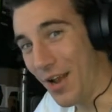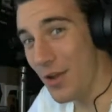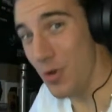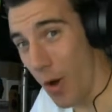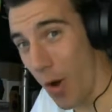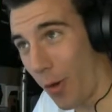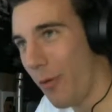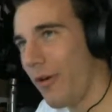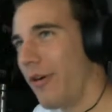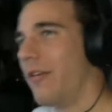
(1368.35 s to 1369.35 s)
No.
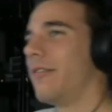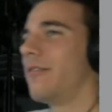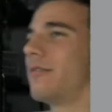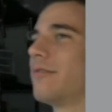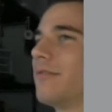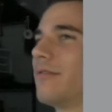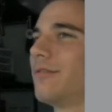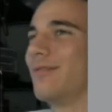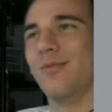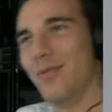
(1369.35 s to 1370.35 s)

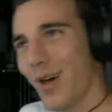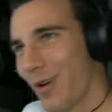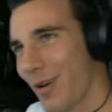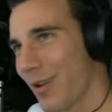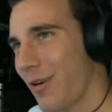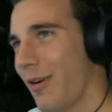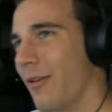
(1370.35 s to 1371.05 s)
Not hard at all.